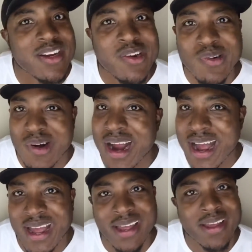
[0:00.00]

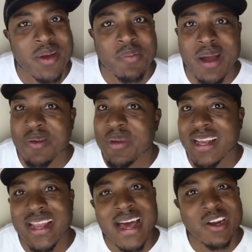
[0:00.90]
cry, probably gonna be
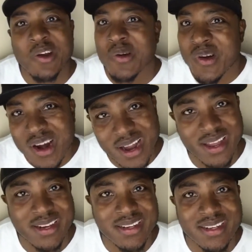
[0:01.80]
a lot of
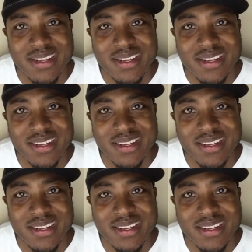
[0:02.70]
crying,